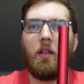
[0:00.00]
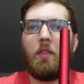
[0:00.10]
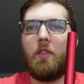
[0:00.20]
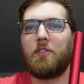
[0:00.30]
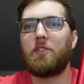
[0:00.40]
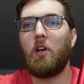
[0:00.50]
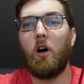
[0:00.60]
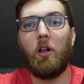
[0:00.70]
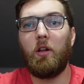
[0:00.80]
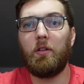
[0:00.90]
the
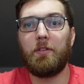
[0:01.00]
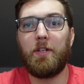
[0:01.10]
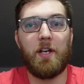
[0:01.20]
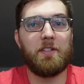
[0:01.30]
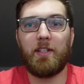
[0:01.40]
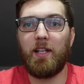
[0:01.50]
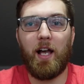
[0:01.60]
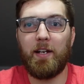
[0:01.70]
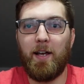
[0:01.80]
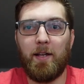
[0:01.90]
skull doesn't
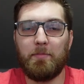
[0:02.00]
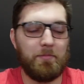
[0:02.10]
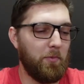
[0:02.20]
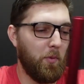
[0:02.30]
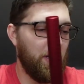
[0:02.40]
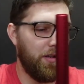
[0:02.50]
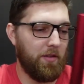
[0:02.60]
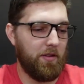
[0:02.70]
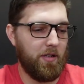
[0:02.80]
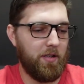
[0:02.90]
line up
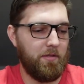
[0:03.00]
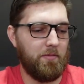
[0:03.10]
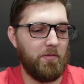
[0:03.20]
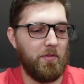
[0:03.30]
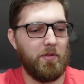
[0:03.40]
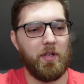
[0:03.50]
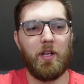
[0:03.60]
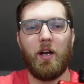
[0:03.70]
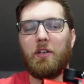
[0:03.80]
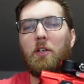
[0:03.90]
with the
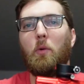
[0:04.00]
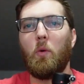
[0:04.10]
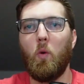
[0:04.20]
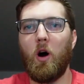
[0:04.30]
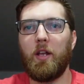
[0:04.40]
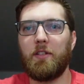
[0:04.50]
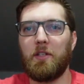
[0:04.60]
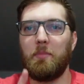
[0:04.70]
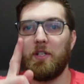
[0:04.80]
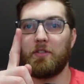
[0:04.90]
gun. You would want it
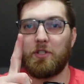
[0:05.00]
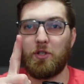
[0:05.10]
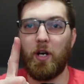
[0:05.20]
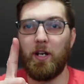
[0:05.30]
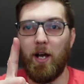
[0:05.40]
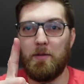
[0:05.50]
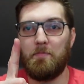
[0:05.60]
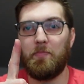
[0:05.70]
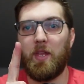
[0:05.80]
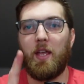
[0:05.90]
to be straight
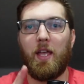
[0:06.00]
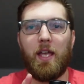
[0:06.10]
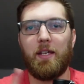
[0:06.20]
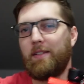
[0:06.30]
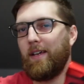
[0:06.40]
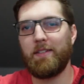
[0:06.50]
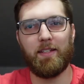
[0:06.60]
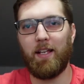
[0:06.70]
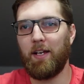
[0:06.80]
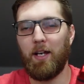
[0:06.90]
up. It
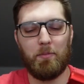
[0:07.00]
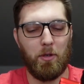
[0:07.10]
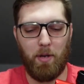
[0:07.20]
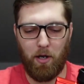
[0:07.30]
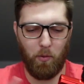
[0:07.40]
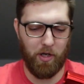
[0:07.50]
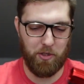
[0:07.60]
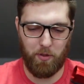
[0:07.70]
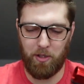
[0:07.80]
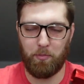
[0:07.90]
doesn't line up no matter
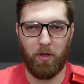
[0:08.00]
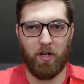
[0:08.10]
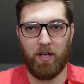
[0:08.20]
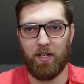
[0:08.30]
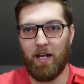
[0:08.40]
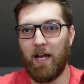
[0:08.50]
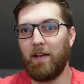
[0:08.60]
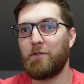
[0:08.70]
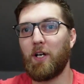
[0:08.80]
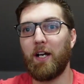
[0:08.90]
which way you put it in. I
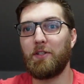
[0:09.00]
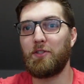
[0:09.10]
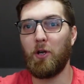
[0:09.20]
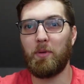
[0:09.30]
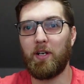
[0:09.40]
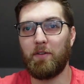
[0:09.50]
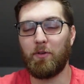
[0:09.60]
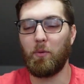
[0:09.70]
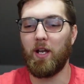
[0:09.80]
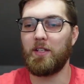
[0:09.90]
have tried so many
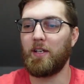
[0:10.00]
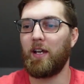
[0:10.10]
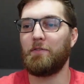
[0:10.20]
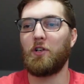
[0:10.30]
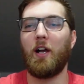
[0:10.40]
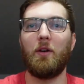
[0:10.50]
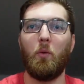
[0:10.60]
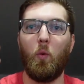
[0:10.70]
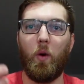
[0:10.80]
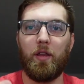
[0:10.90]
different ways. I have tried
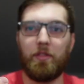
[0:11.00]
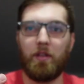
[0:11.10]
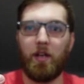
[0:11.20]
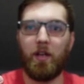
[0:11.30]
with